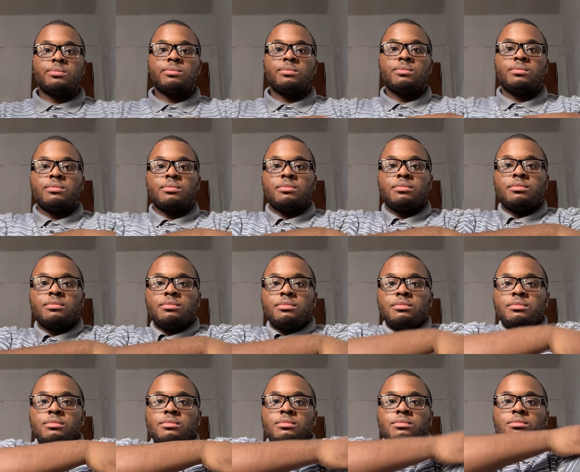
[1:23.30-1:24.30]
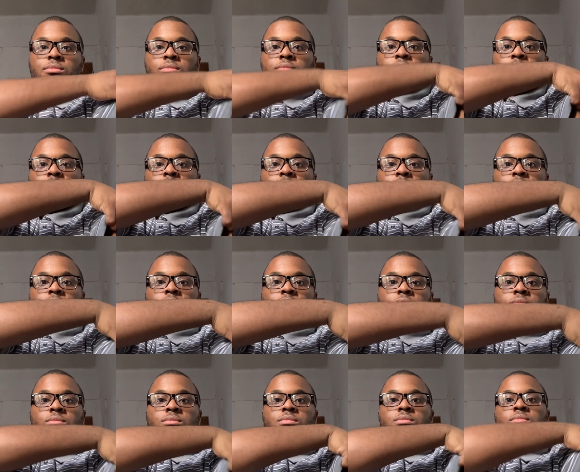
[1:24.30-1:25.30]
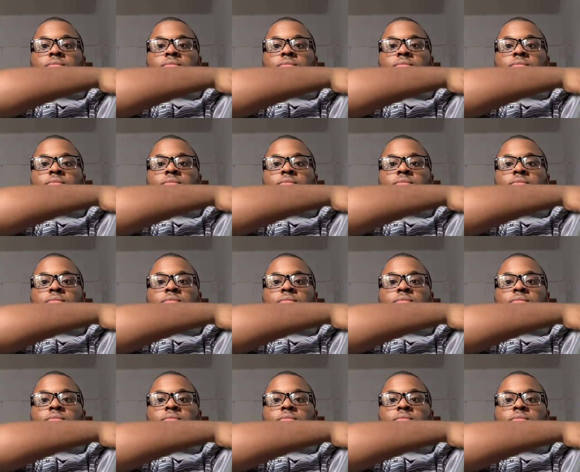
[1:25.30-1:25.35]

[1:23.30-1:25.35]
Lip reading: Nothing is said.